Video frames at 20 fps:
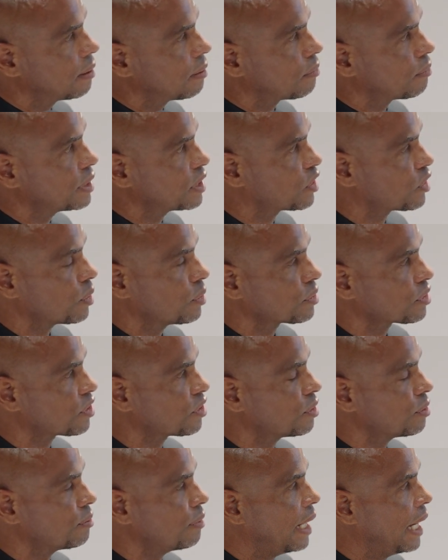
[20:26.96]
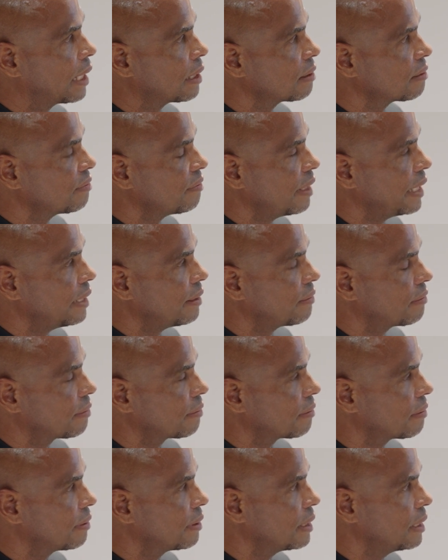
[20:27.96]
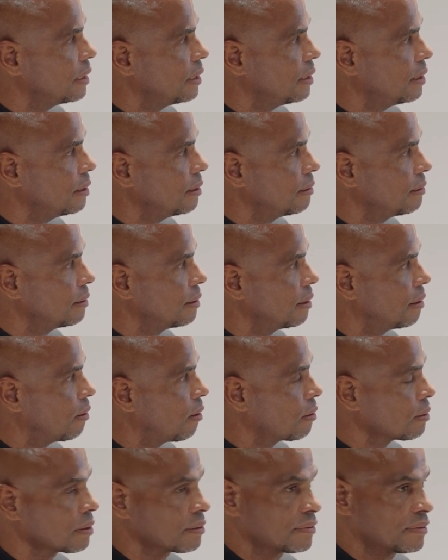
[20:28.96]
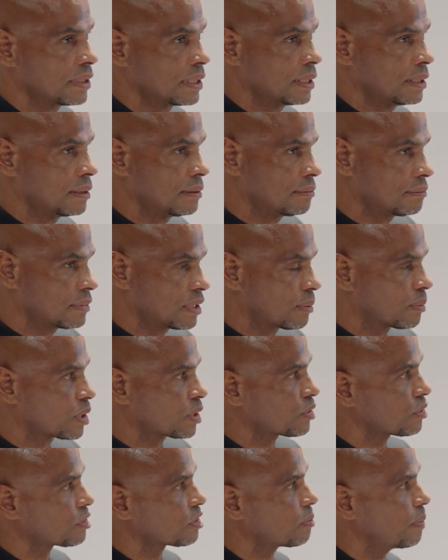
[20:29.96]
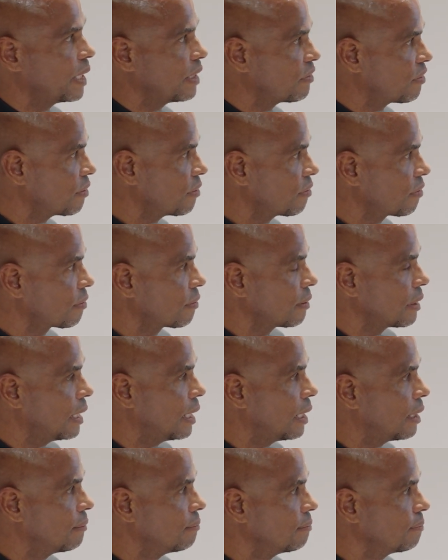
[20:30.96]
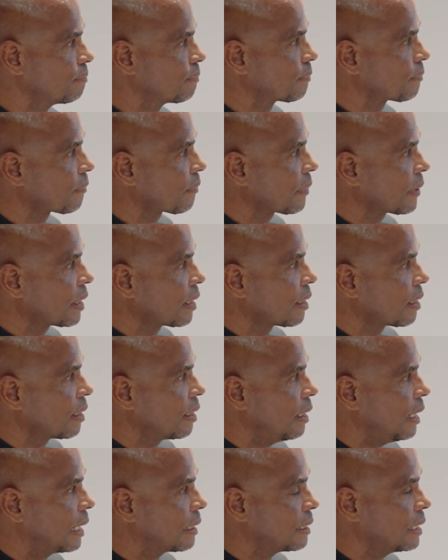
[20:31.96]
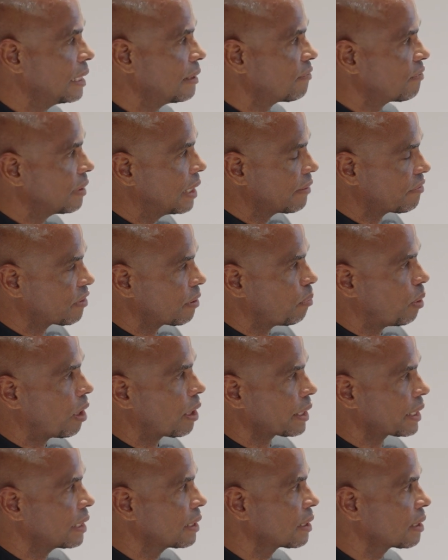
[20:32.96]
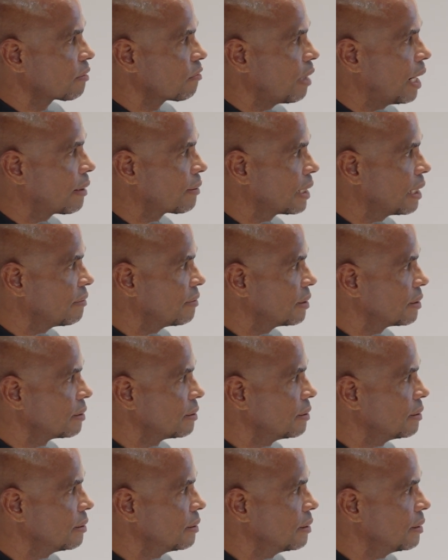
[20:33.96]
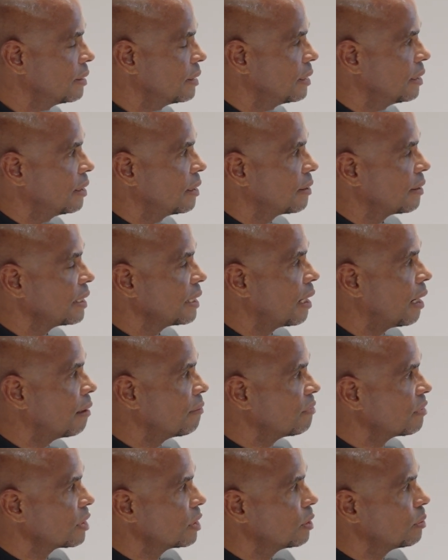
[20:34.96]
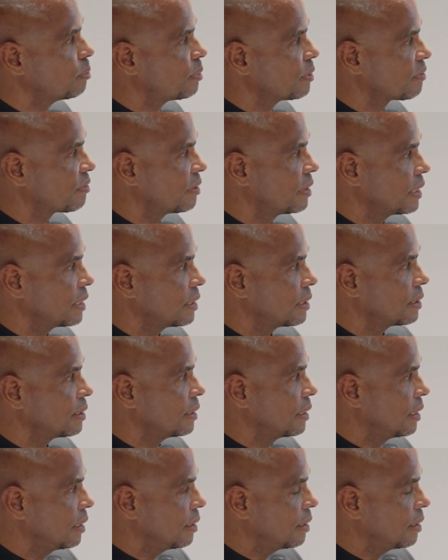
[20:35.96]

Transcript: we chose to elevate all of the commercial spaces and left the parking at ground level. The envelope of the